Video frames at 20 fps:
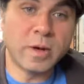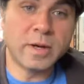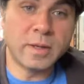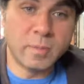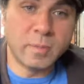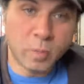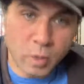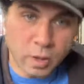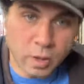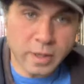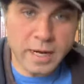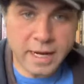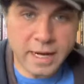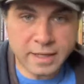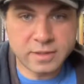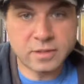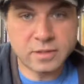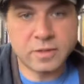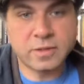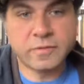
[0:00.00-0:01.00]
and more
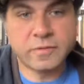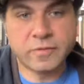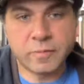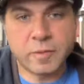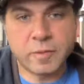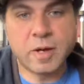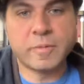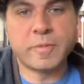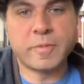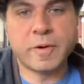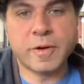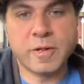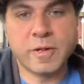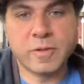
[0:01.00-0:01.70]
actors from our part of the